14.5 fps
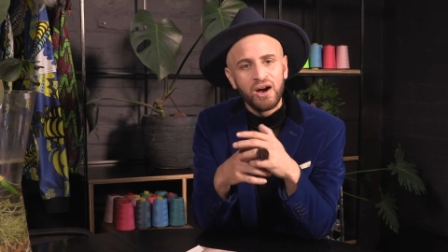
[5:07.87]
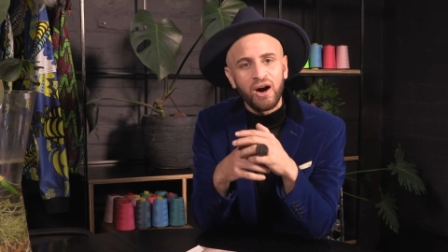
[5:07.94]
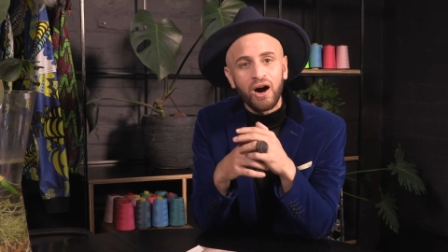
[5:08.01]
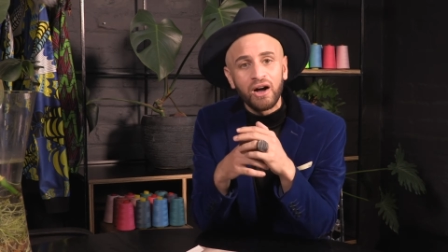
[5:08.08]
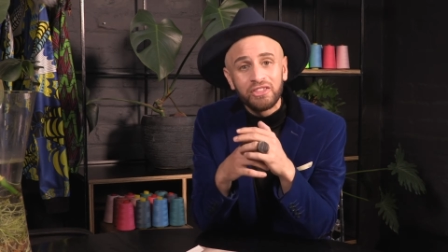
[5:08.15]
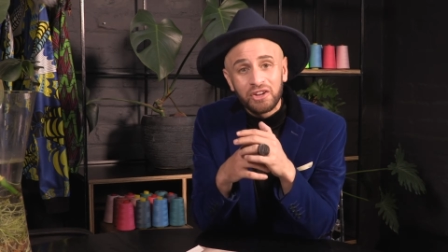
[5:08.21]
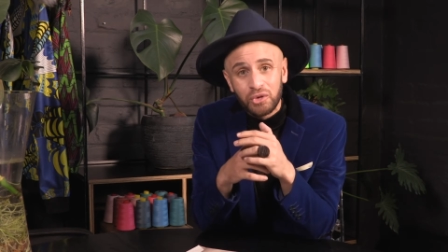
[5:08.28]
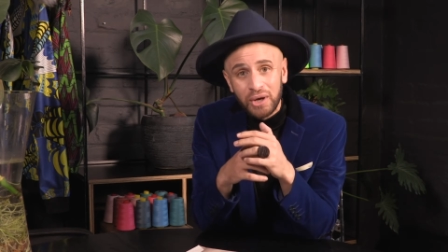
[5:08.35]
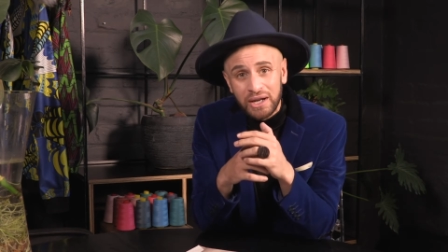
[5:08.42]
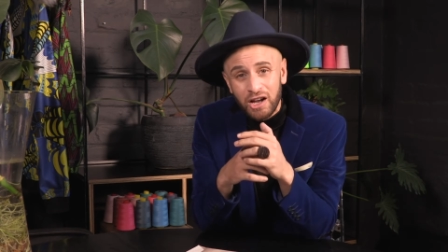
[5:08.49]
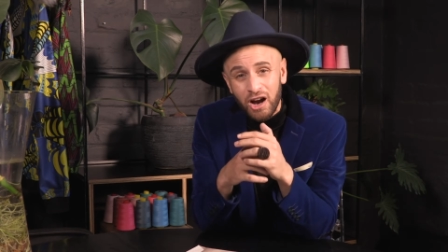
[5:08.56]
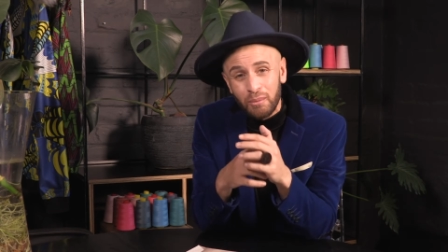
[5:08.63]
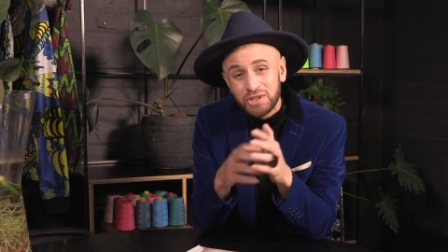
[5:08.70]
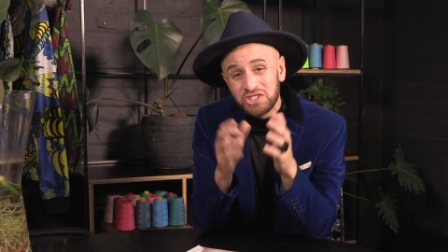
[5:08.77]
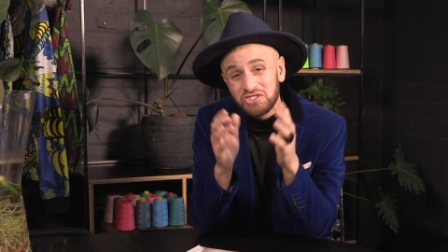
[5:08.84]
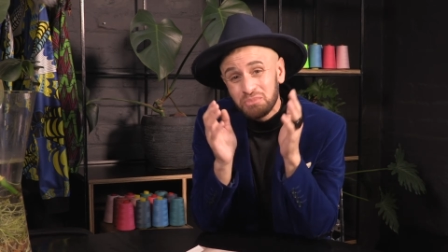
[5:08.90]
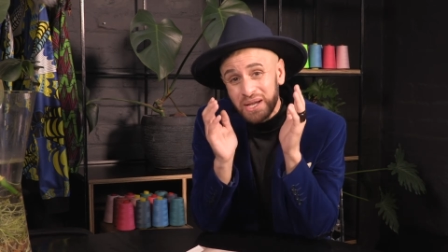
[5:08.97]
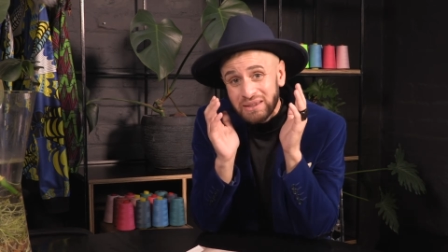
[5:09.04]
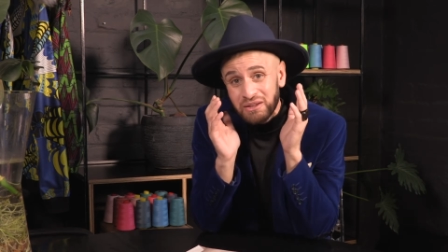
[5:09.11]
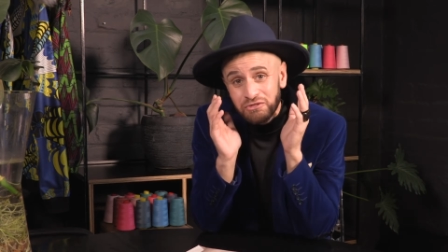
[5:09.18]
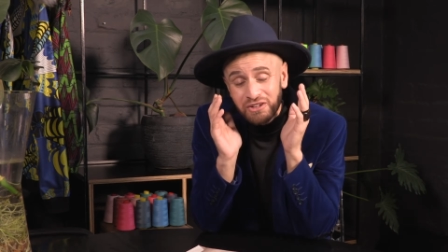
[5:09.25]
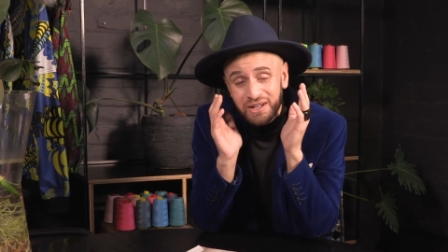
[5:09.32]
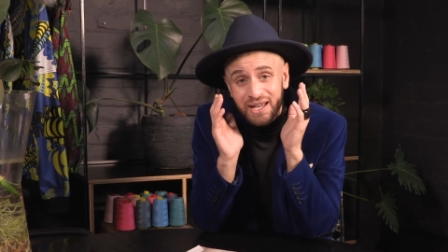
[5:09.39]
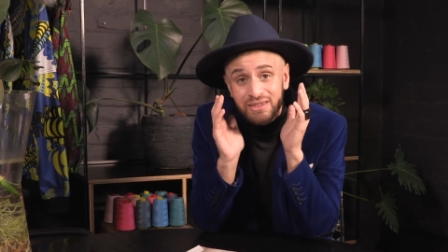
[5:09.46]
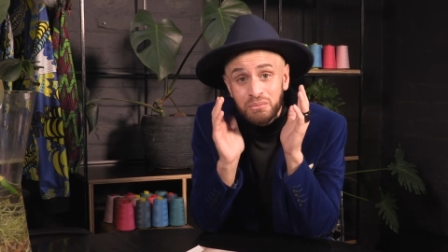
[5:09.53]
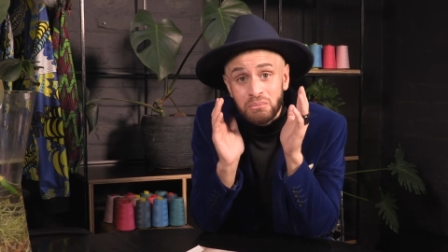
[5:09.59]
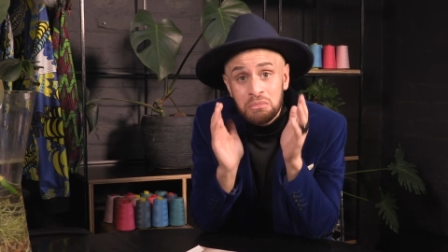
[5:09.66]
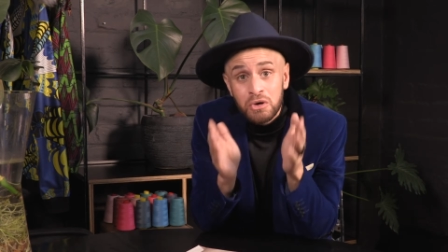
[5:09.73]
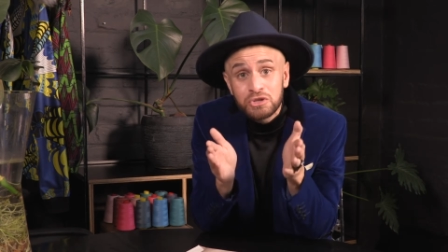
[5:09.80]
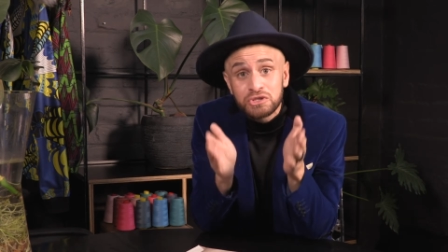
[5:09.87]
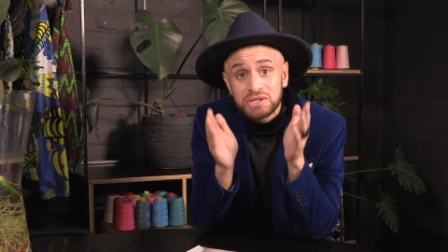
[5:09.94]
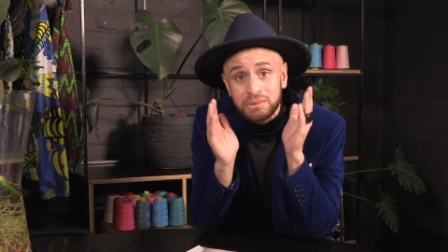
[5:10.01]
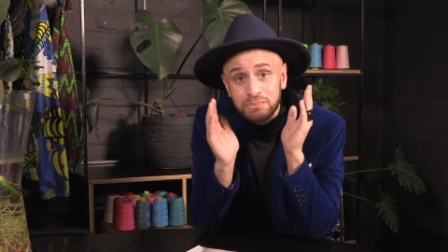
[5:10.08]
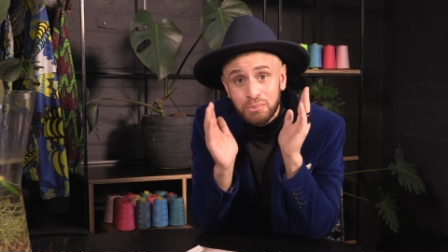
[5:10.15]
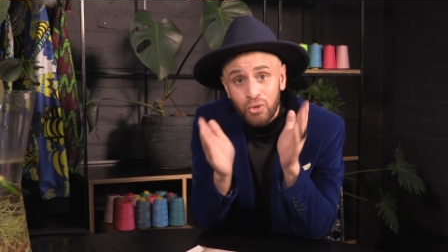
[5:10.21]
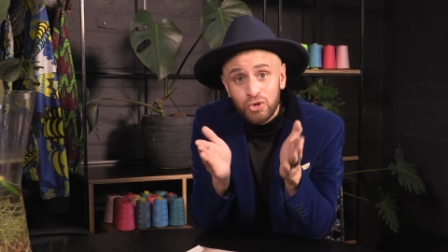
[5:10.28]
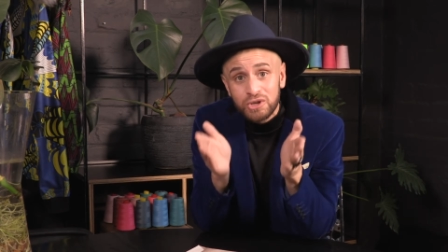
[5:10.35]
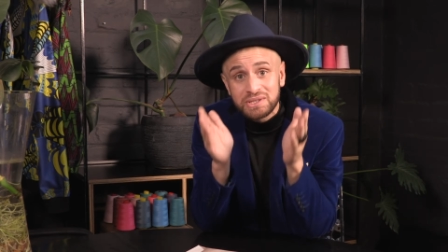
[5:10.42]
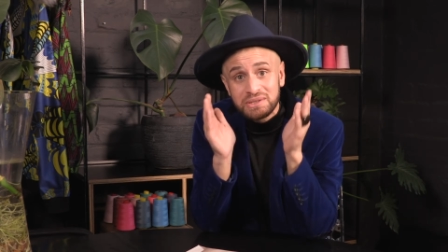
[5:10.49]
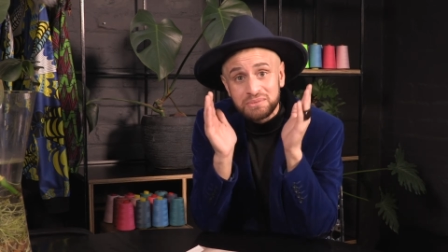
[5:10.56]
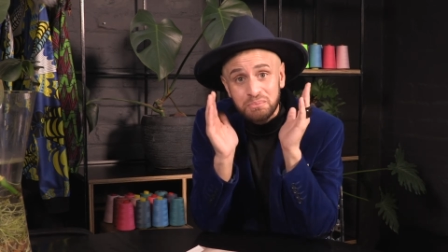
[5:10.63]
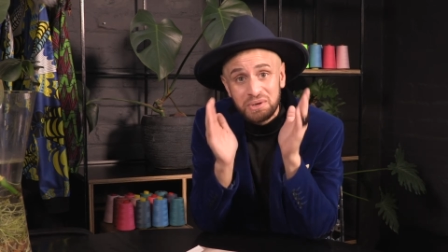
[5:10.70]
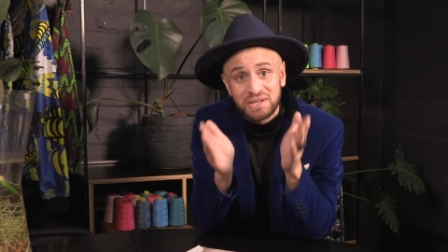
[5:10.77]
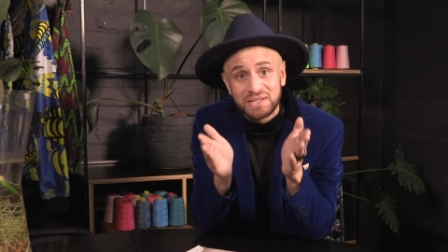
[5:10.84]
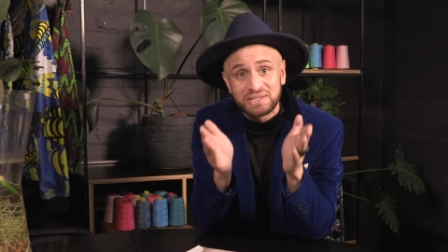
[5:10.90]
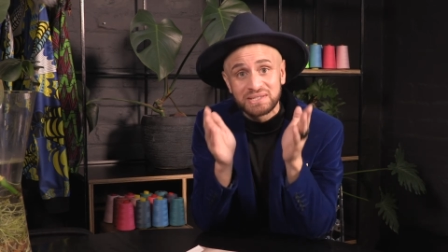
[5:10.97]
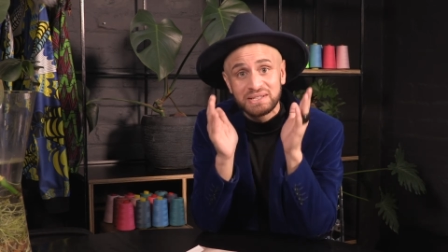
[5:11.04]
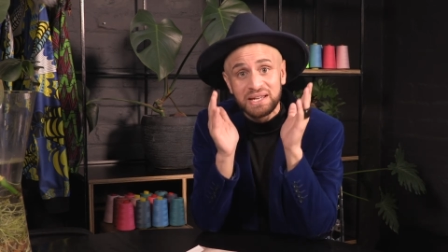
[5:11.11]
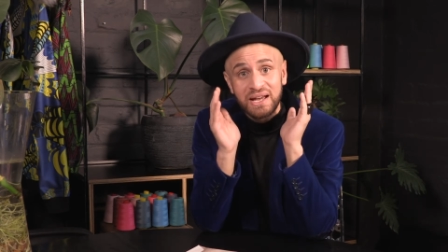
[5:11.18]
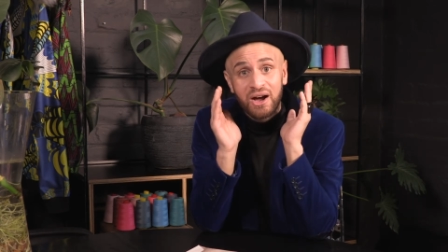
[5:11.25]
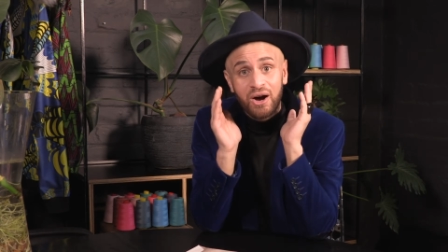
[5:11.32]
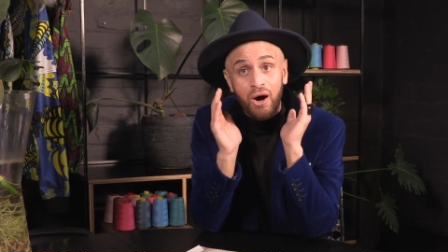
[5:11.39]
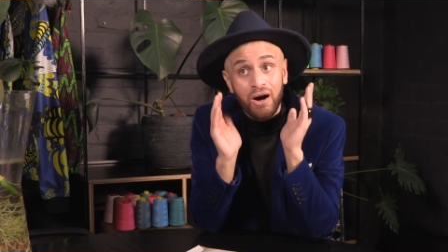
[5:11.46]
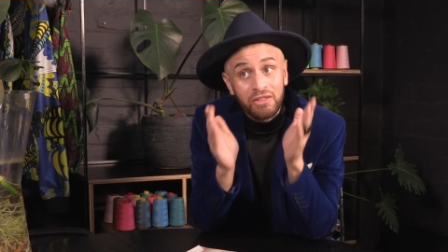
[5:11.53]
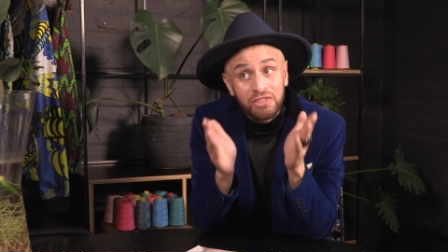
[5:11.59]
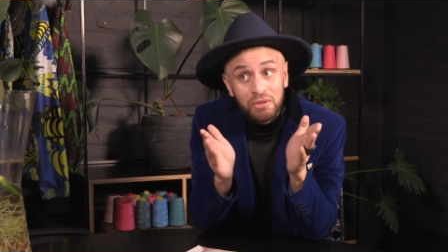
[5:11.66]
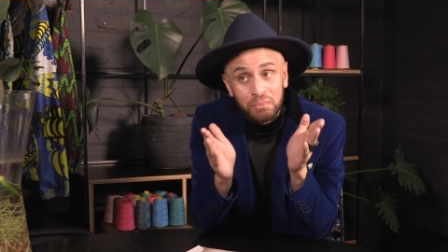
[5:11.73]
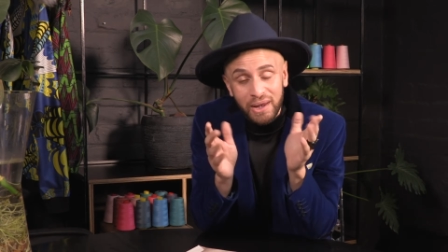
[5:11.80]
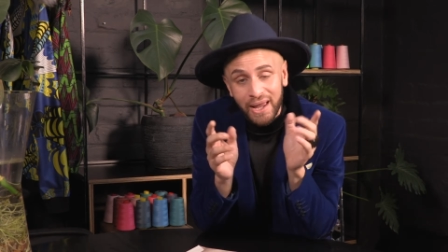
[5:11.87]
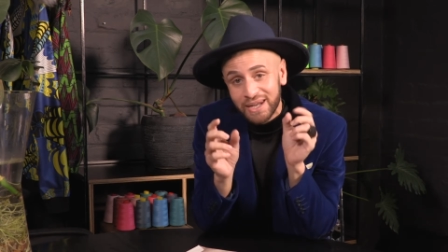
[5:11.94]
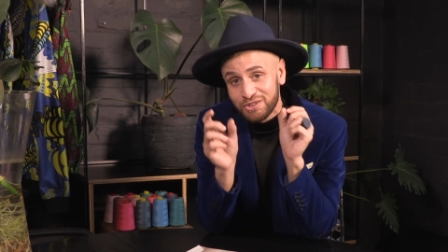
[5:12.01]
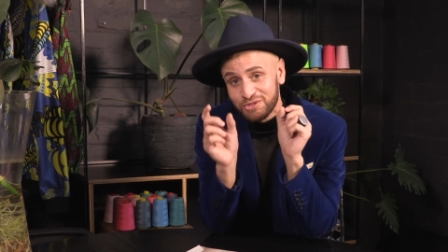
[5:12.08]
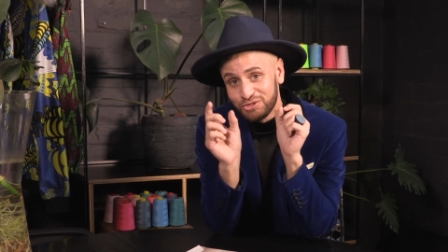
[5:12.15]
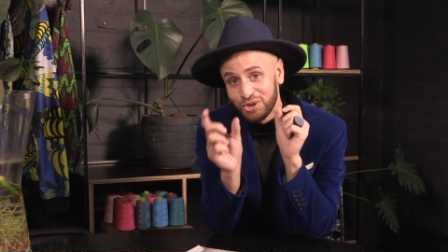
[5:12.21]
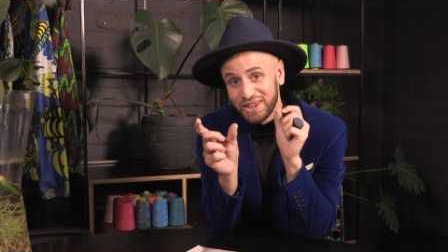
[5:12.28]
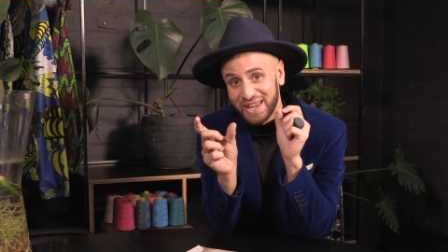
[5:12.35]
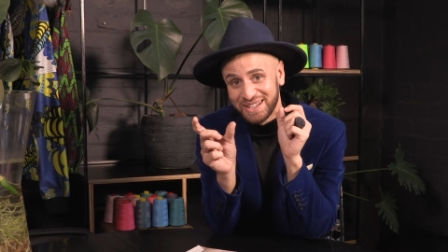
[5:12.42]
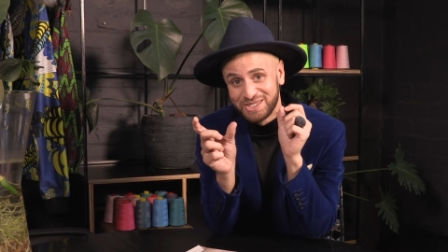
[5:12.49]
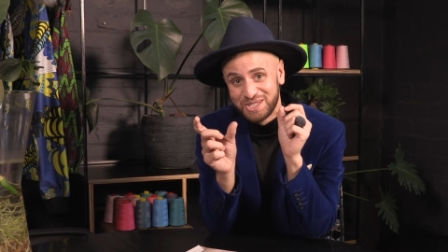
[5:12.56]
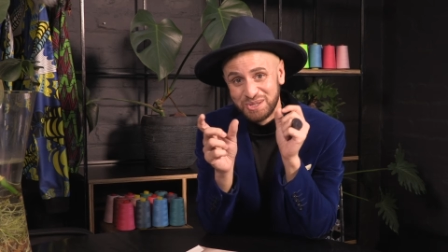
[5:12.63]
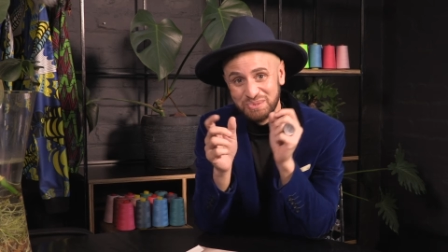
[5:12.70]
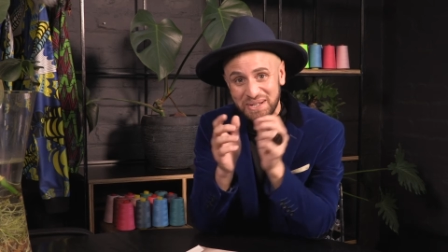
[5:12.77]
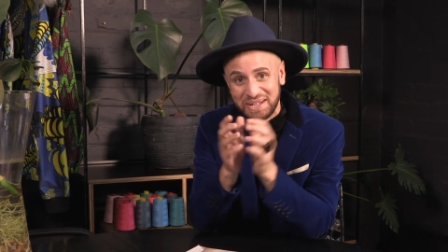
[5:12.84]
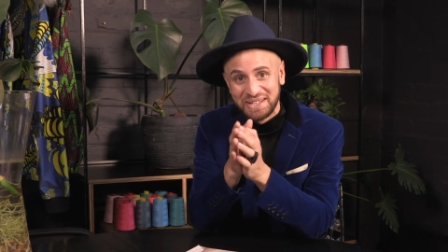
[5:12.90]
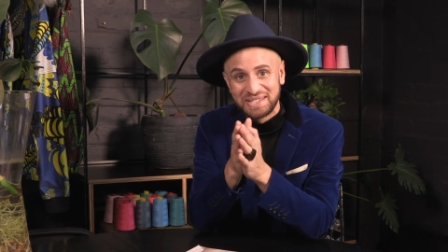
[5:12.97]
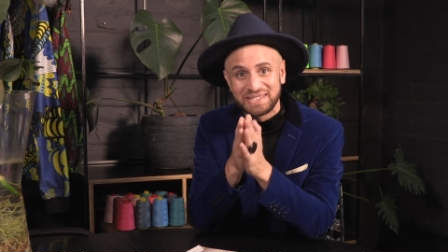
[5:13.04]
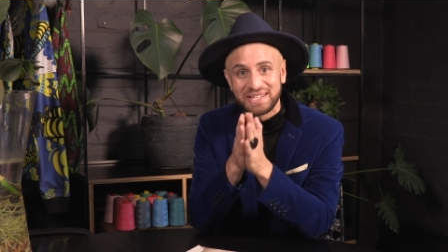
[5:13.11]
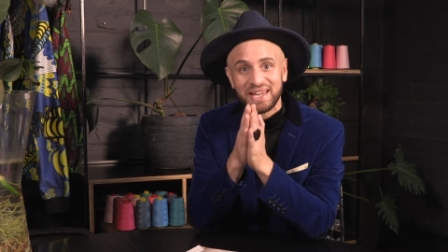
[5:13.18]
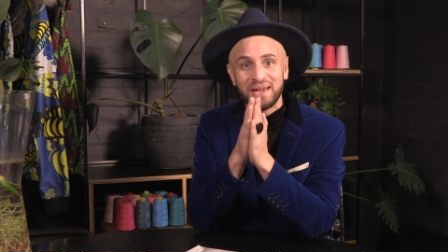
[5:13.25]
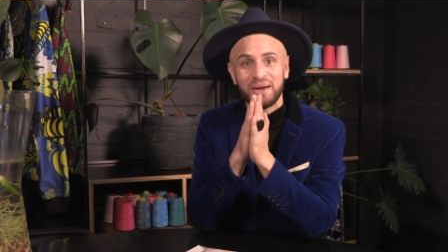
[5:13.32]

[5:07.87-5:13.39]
on the red carpet, you've made them feel like the most important person on the planet for that 2 minutes.